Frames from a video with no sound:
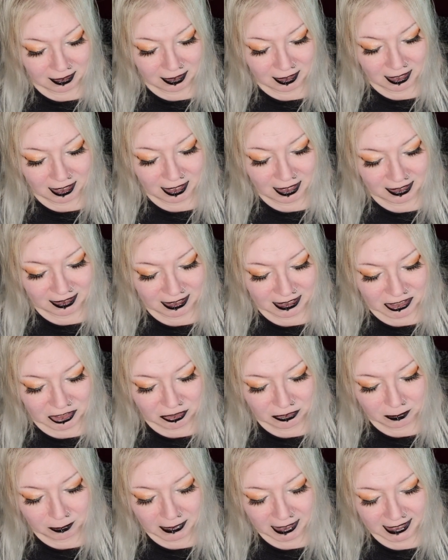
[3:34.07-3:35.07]
and that
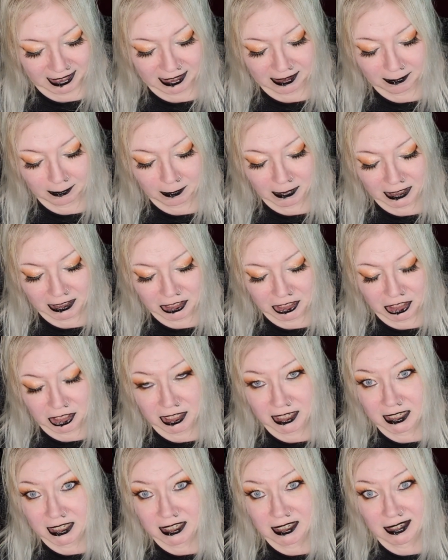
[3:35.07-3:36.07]
should make it much
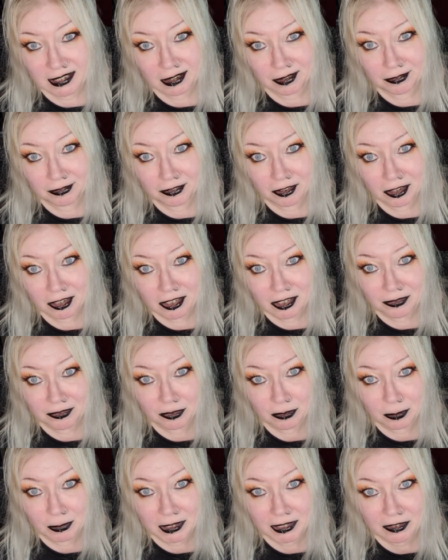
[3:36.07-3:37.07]
easier and faster
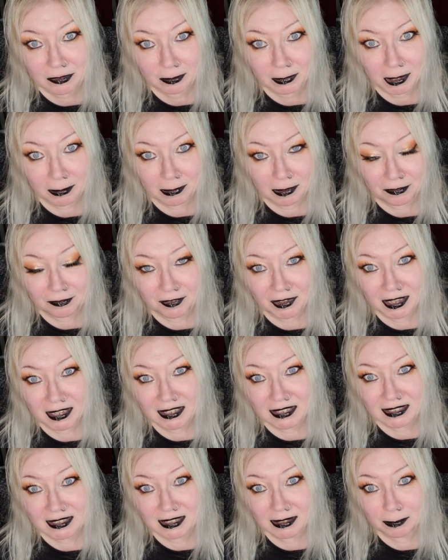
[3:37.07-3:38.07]
for me to make my
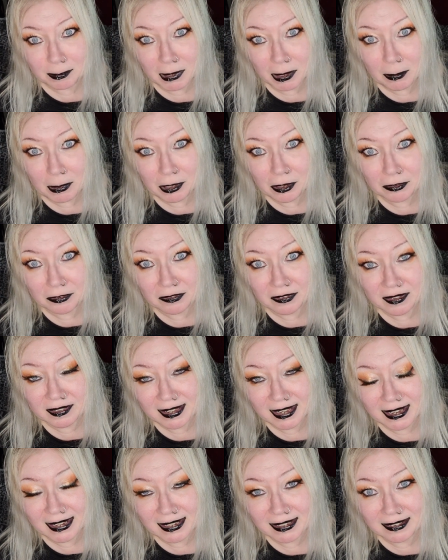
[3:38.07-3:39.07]
things. It maybe don't
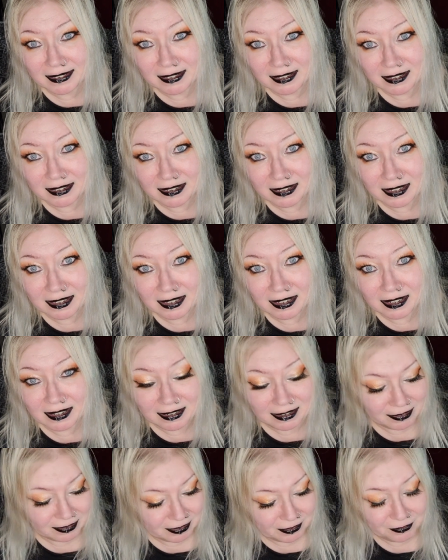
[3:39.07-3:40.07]
tighten
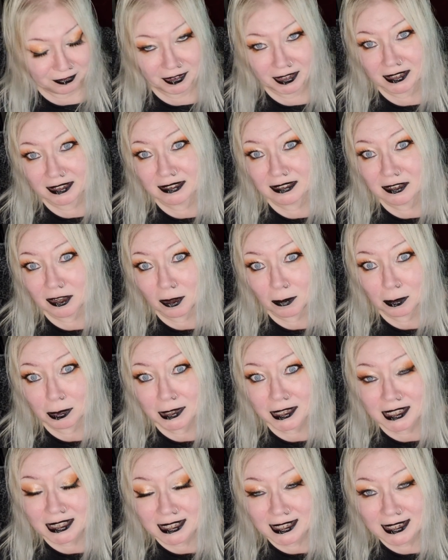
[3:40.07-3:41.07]
the things
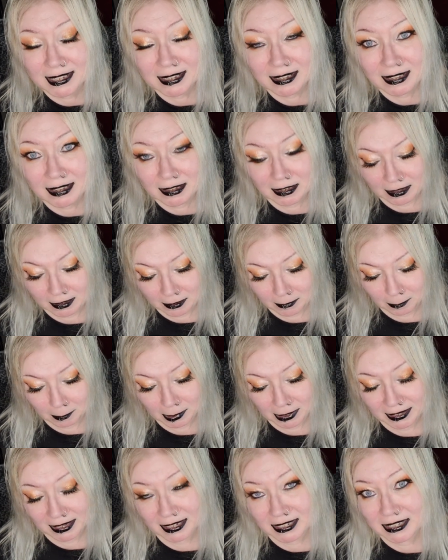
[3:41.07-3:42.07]
completely,
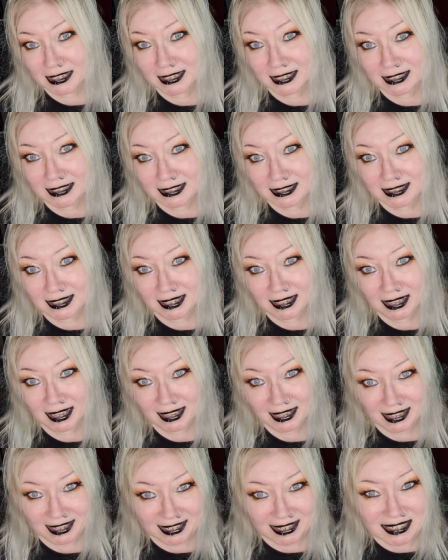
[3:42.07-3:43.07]
but at least I
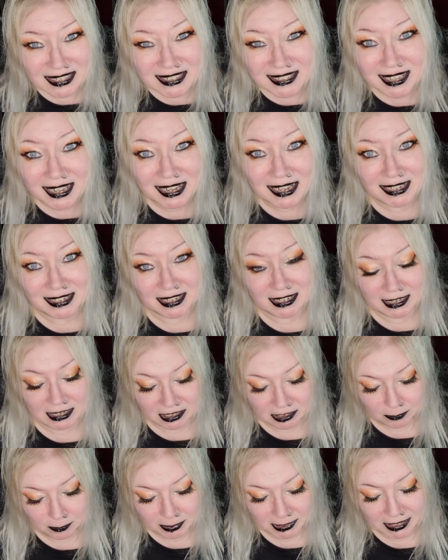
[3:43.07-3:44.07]
can just tighten
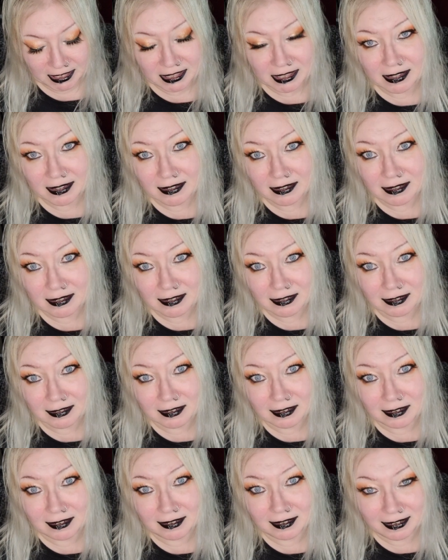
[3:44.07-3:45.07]
it a bit,
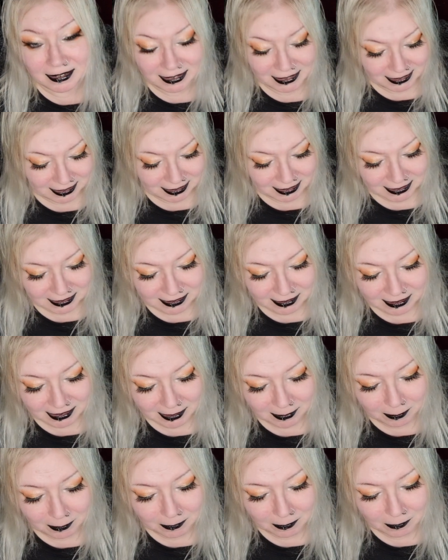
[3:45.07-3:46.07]
so it's gonna